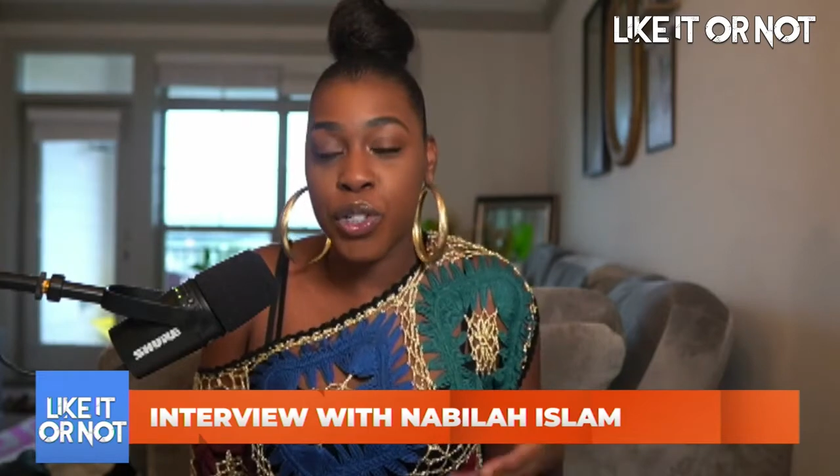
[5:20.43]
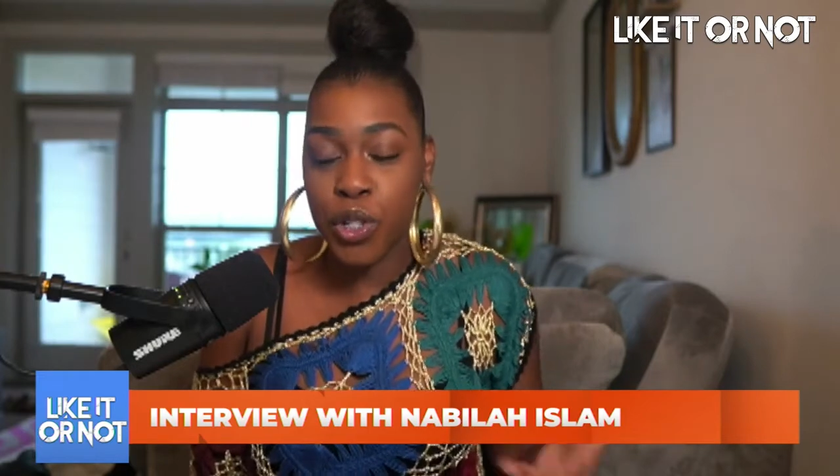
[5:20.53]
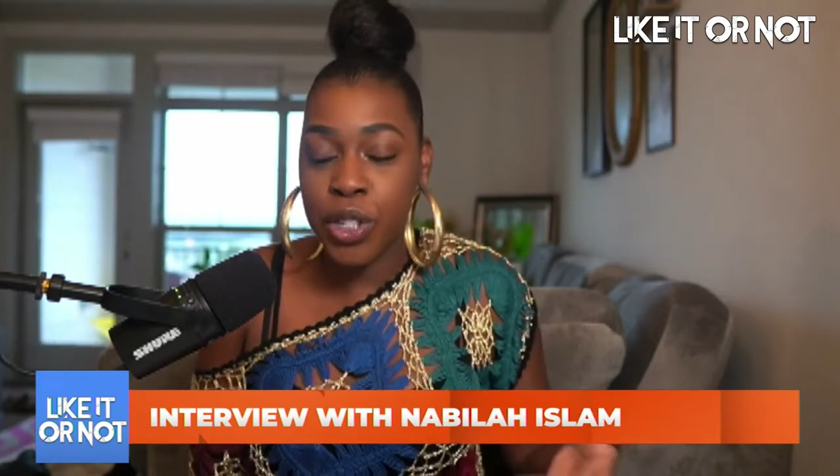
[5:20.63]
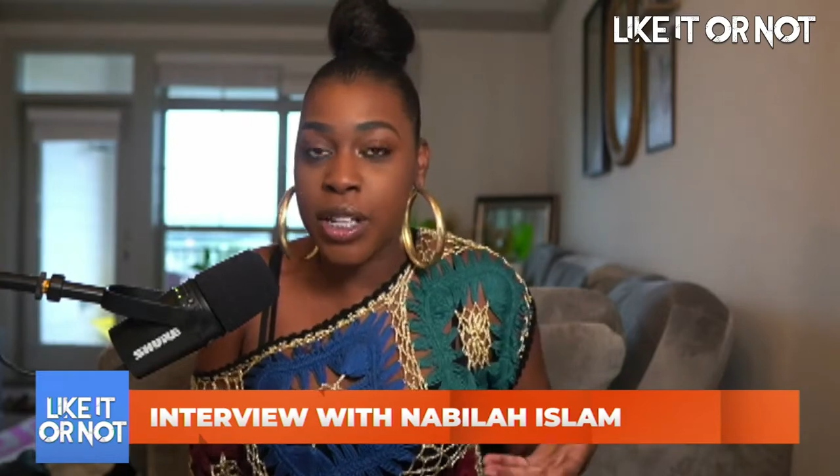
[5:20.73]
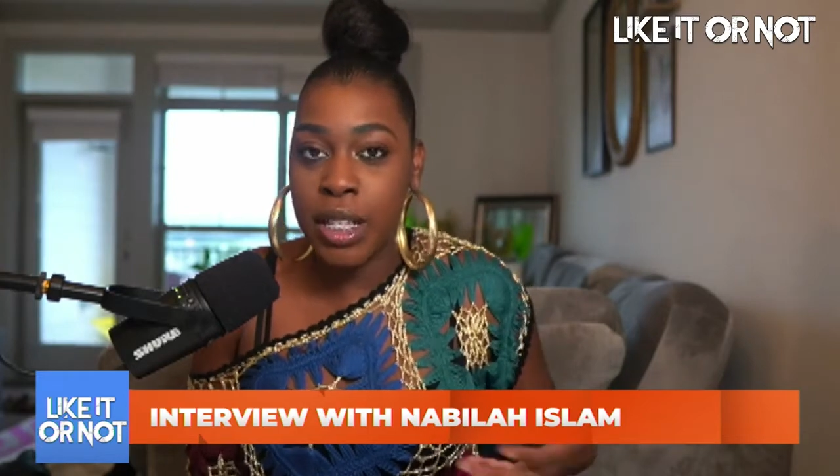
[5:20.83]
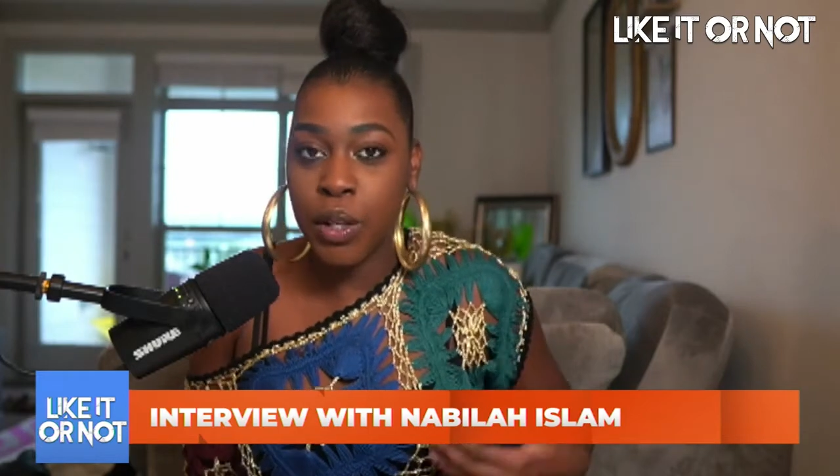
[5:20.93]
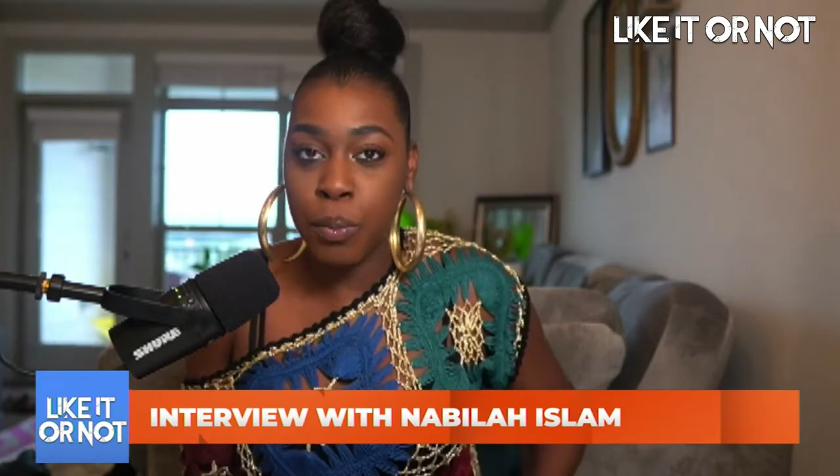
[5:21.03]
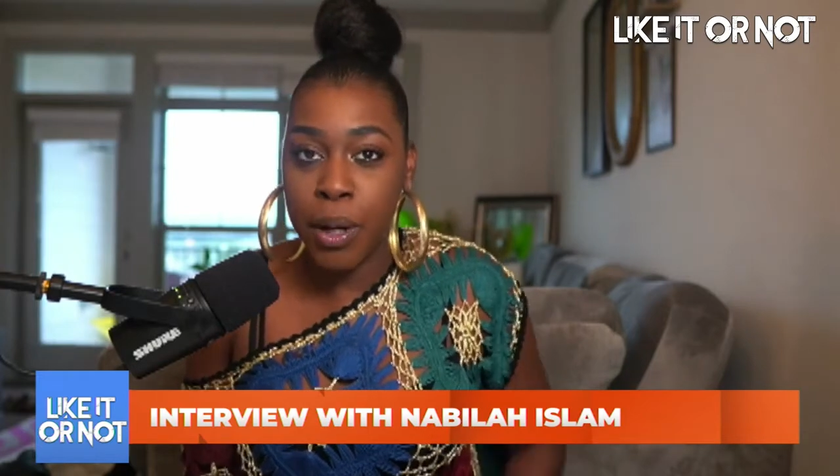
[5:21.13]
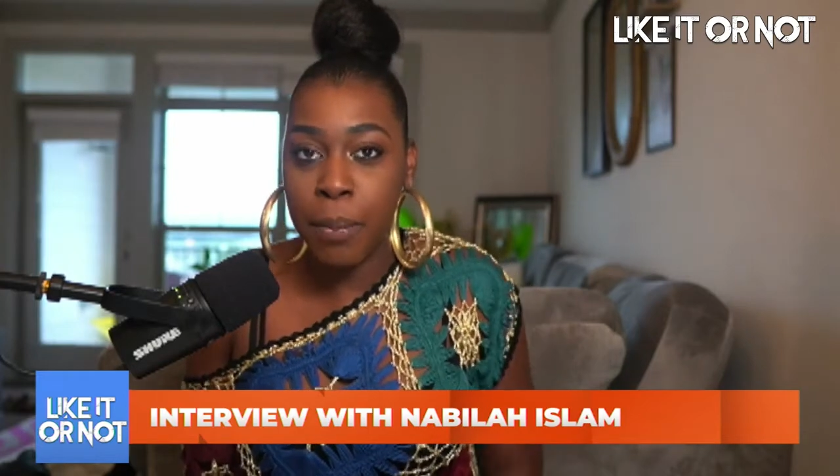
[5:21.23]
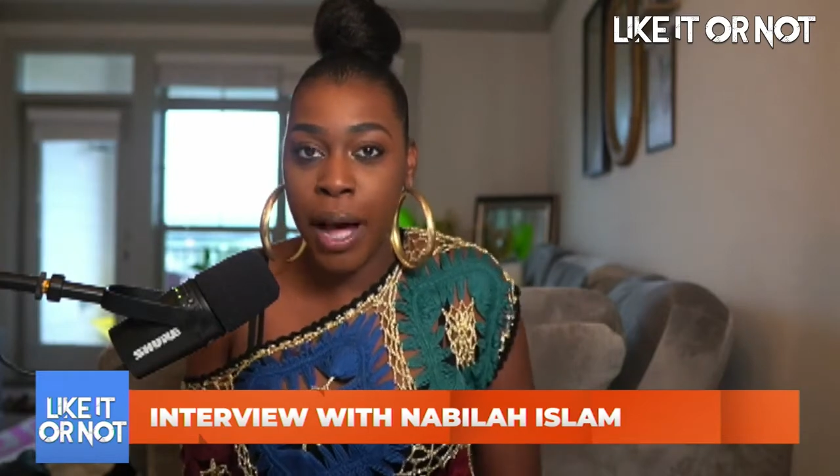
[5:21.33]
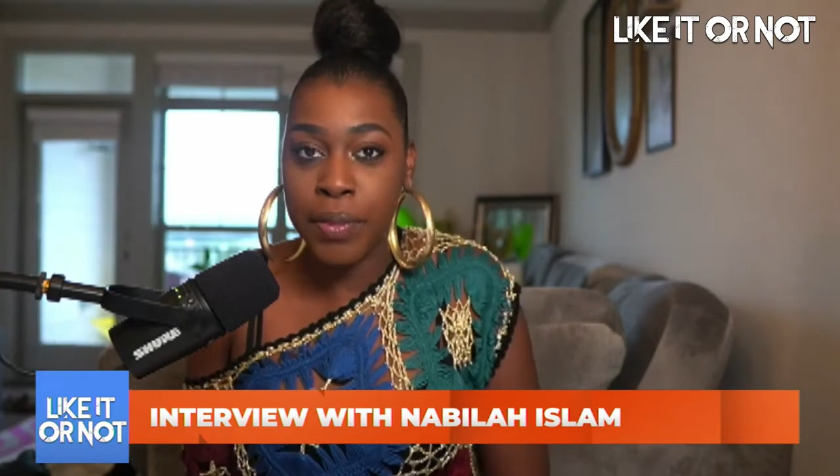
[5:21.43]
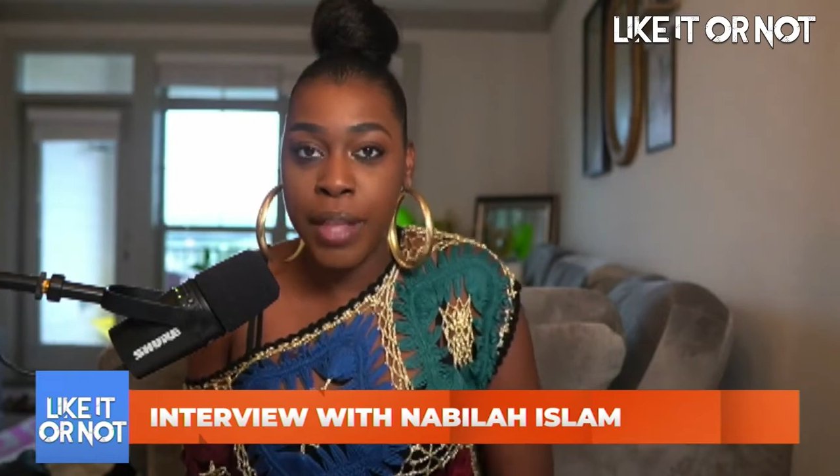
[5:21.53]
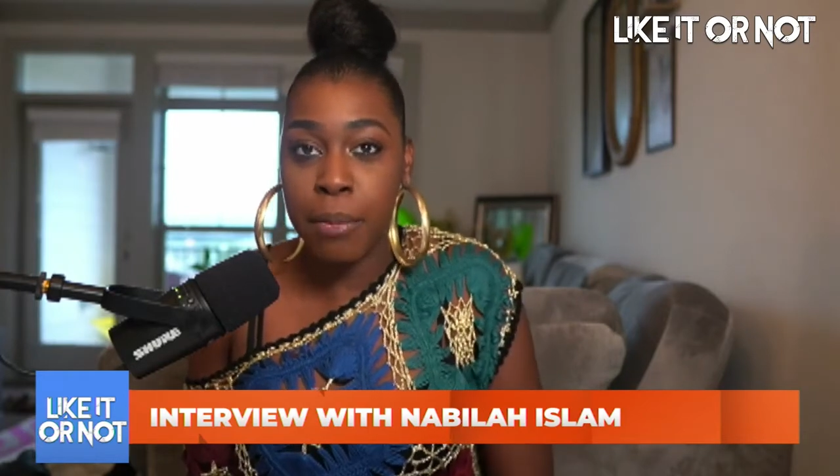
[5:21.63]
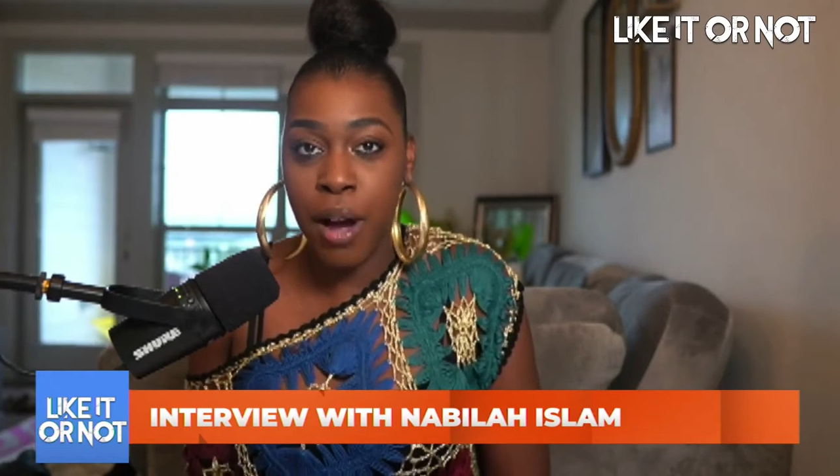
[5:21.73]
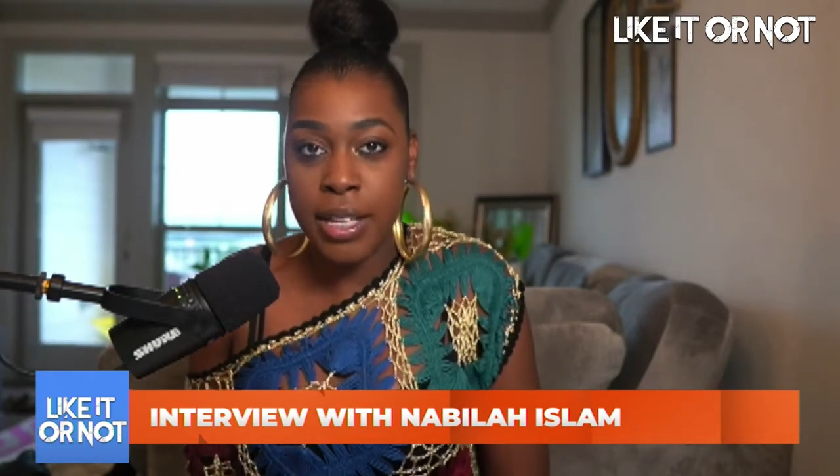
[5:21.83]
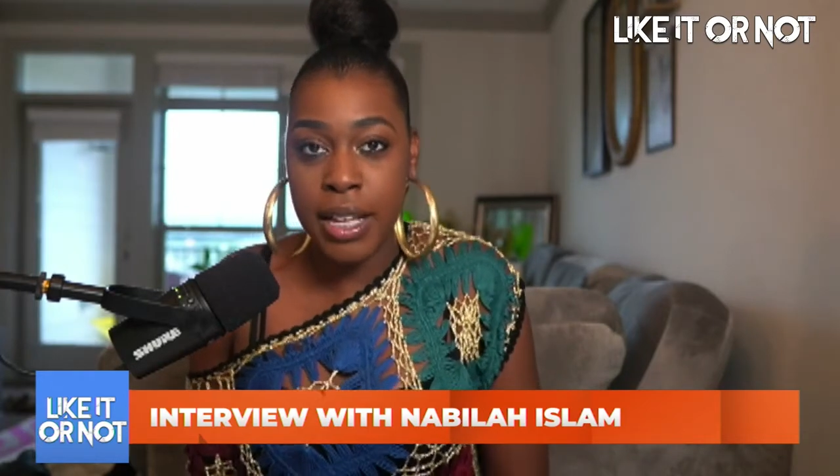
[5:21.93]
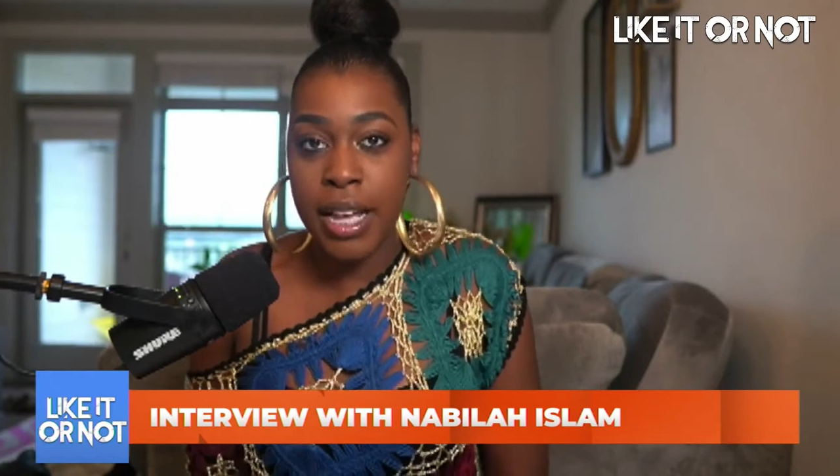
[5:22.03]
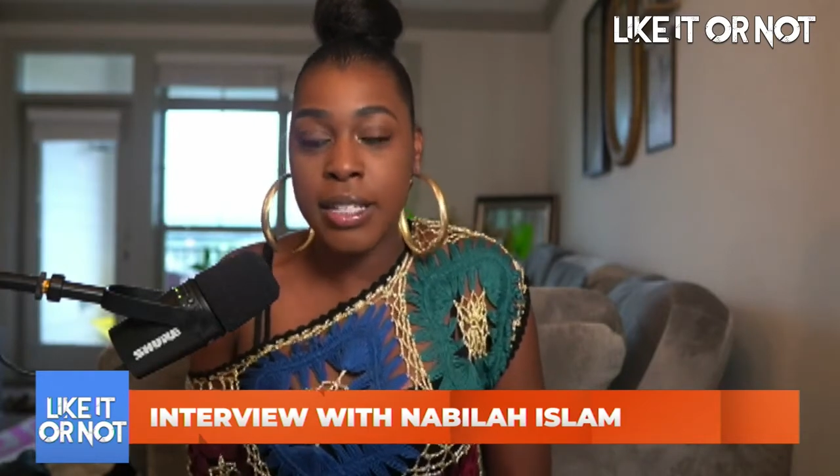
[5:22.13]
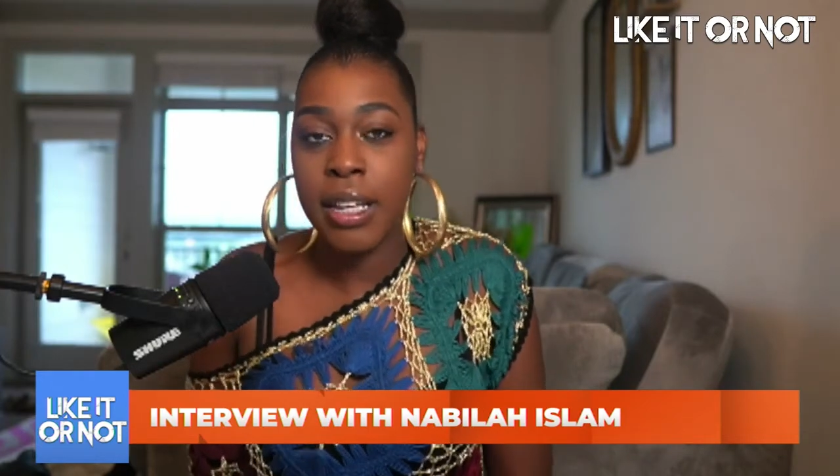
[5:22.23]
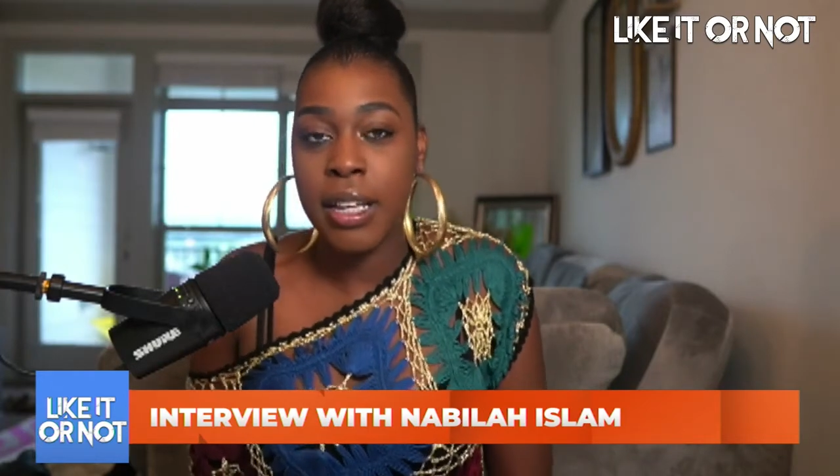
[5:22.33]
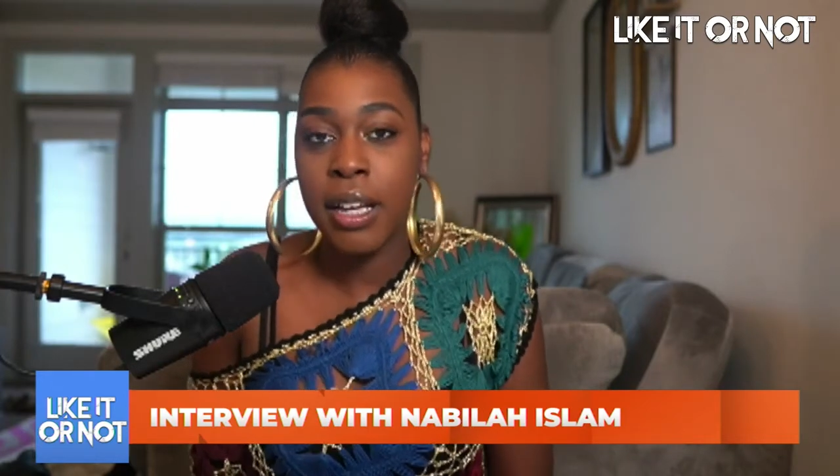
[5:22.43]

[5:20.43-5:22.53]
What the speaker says: Could you tell us a little bit about that process?